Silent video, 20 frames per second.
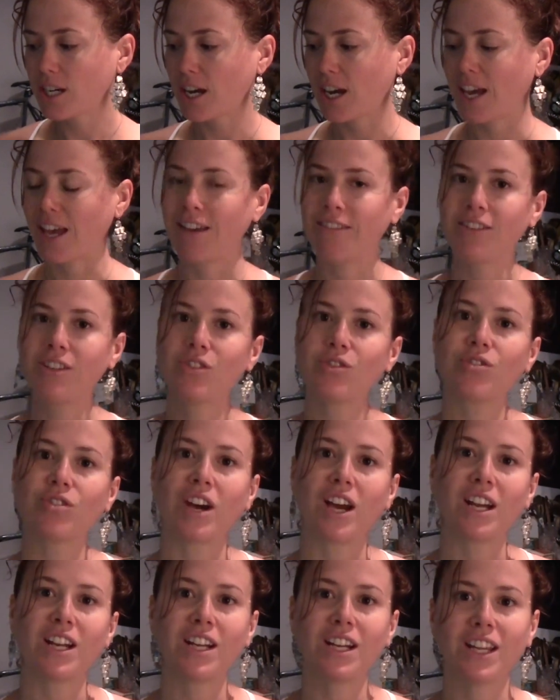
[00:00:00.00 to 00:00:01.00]
haven't
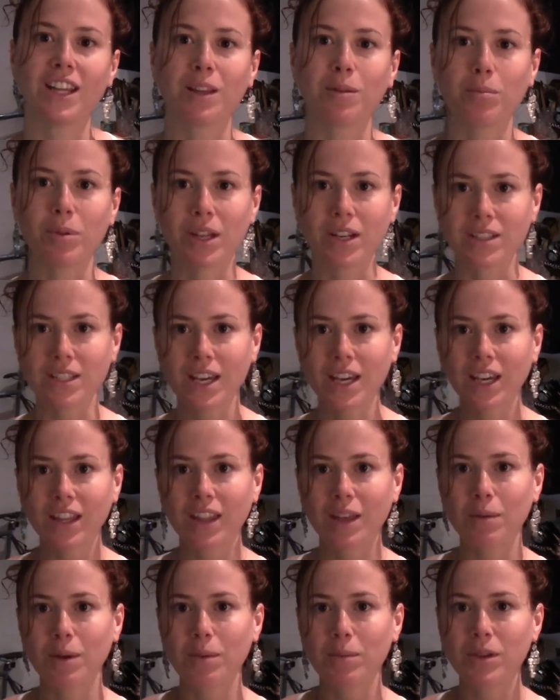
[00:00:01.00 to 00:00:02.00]
tried it in the
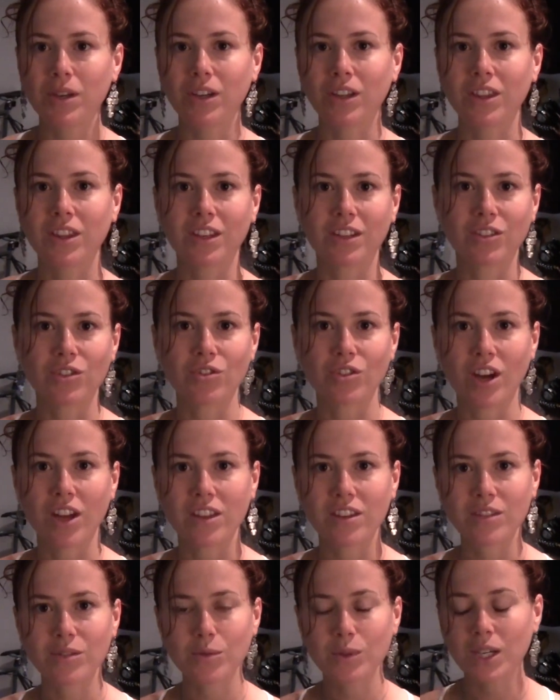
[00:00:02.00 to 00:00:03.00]
BlendTech. That might be a good thing to
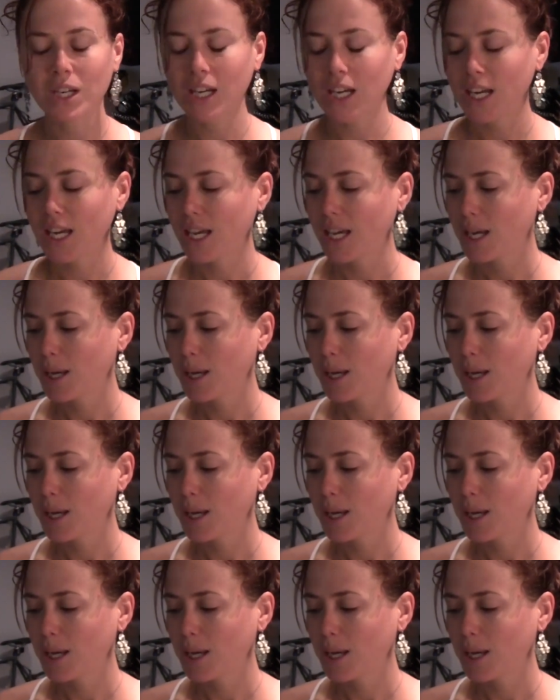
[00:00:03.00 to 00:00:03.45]
try this week,